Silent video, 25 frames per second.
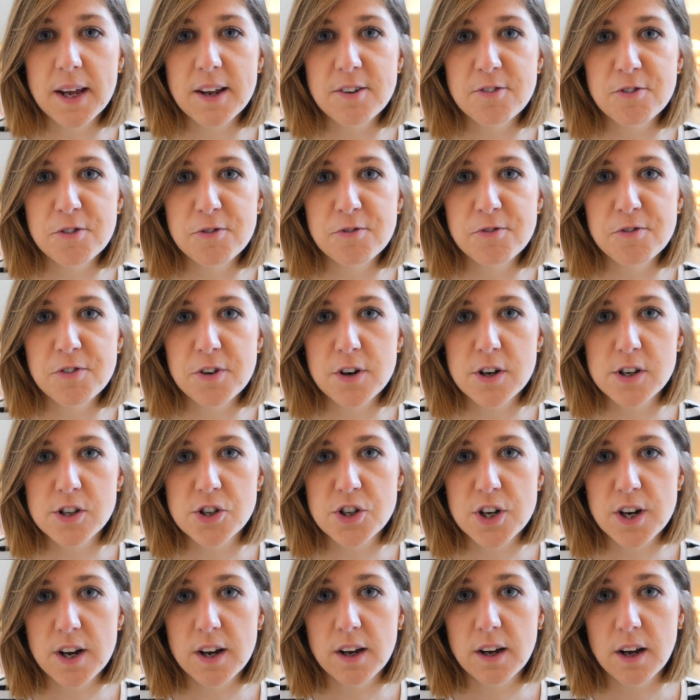in from
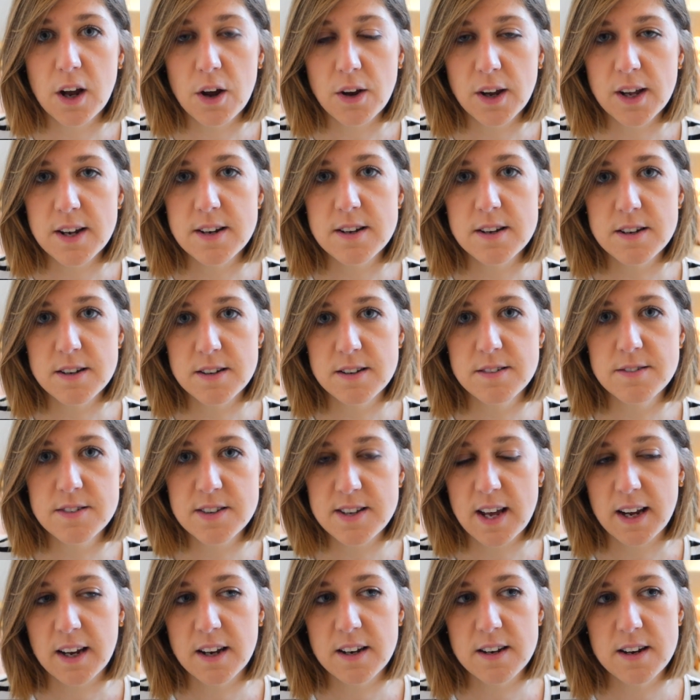first year and going into
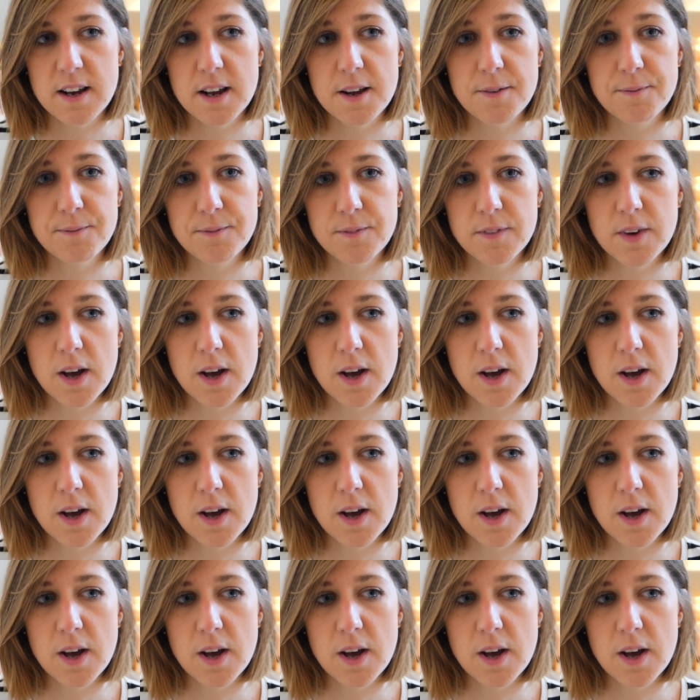second year,